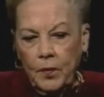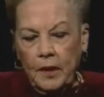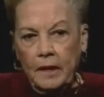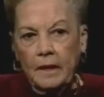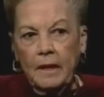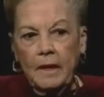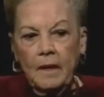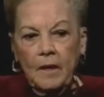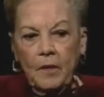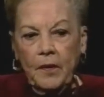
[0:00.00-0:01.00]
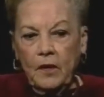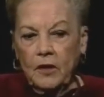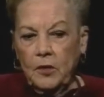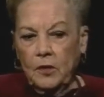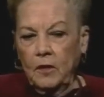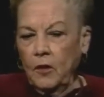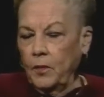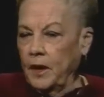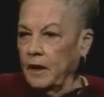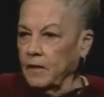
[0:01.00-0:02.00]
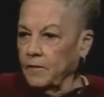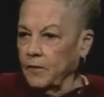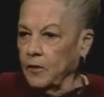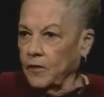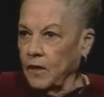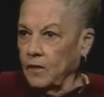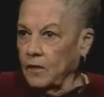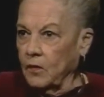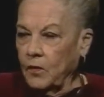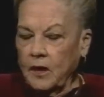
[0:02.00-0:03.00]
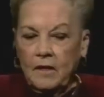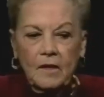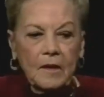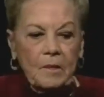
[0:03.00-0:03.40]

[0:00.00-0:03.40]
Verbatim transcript: U-Bahn, because you could go back and forth, east and west.